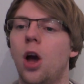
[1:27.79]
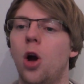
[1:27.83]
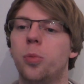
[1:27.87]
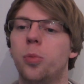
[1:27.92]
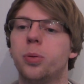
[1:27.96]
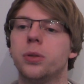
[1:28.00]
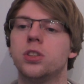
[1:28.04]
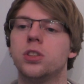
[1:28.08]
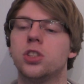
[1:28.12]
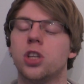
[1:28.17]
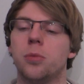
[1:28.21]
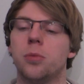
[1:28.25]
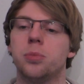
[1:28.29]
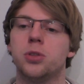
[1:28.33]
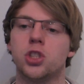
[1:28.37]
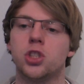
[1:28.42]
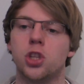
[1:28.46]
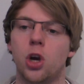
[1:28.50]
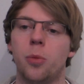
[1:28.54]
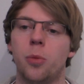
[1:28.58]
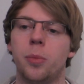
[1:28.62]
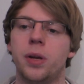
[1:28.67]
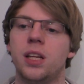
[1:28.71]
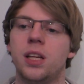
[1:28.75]
opens up
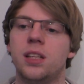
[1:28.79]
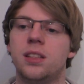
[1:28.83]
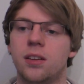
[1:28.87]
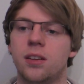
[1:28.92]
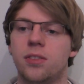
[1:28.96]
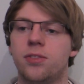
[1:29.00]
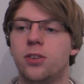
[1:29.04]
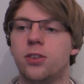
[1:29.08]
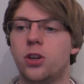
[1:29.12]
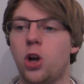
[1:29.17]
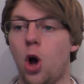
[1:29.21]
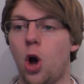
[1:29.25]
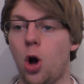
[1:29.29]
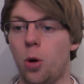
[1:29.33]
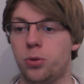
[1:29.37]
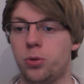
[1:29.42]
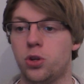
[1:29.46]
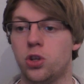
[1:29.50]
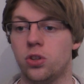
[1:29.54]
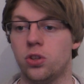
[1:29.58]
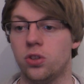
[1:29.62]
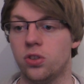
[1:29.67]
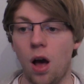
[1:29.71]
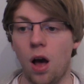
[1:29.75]
so many different
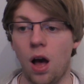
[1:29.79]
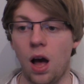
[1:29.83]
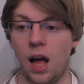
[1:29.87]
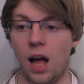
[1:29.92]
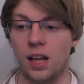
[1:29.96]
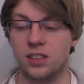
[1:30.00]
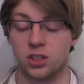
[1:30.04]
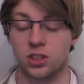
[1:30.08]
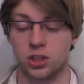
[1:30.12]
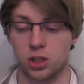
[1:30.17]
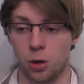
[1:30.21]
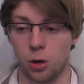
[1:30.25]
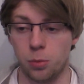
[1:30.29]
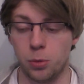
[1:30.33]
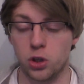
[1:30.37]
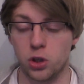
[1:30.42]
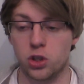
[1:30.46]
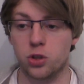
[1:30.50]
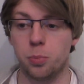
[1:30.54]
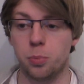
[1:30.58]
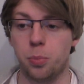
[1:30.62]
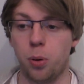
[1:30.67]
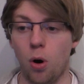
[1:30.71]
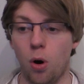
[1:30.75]
options and so much
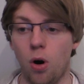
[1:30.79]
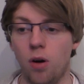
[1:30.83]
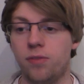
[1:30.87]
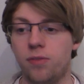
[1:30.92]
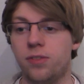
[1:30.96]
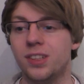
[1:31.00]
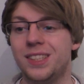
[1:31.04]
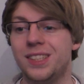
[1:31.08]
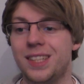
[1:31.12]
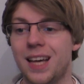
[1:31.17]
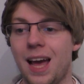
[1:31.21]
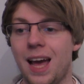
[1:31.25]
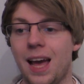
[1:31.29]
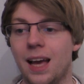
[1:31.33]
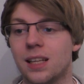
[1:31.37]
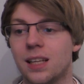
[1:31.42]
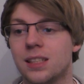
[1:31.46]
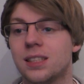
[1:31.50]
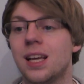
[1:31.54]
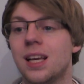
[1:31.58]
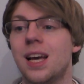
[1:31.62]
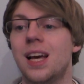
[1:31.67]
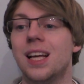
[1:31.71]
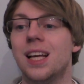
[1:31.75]
support for
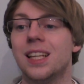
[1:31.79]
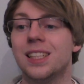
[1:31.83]
decks